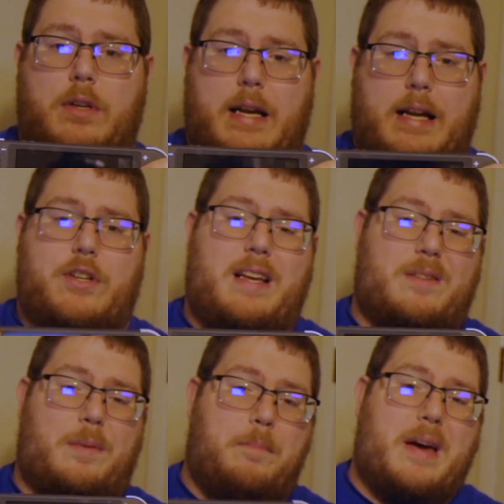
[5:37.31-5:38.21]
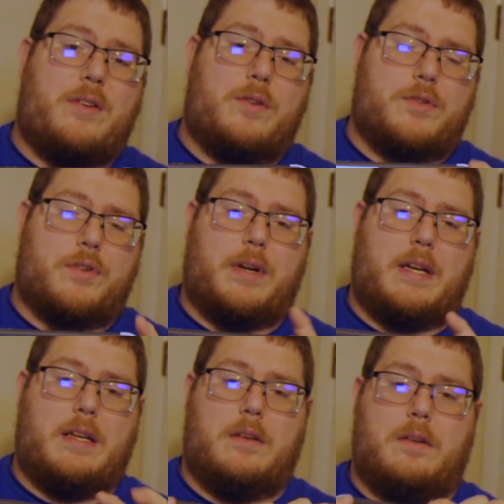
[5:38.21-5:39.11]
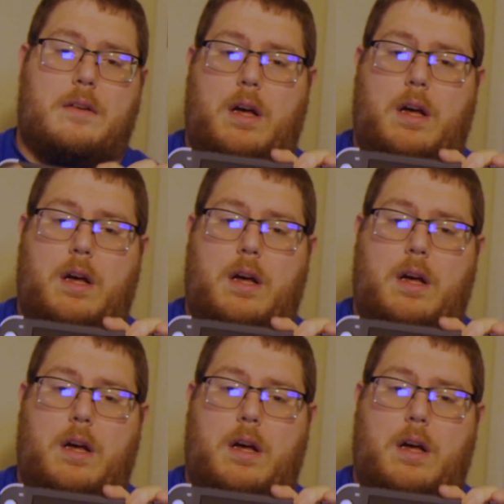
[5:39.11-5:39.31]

It actually has a better screen